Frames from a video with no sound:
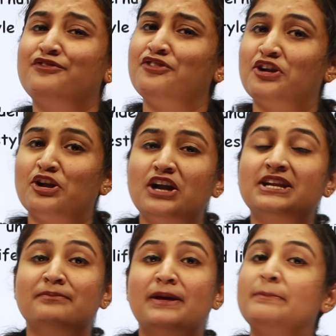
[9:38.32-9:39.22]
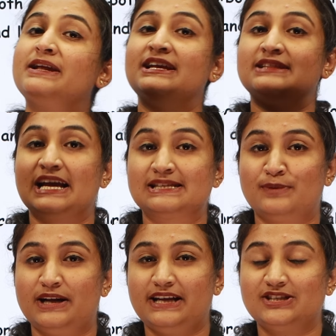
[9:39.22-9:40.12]
if you are not remembering the
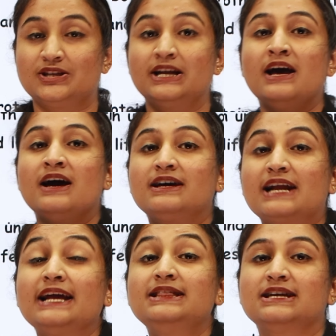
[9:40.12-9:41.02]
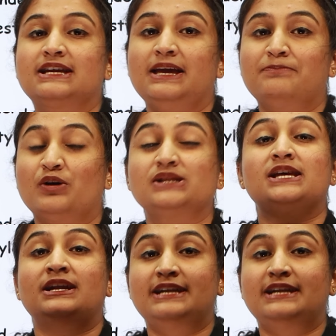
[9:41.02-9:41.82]
explanation, write the key points.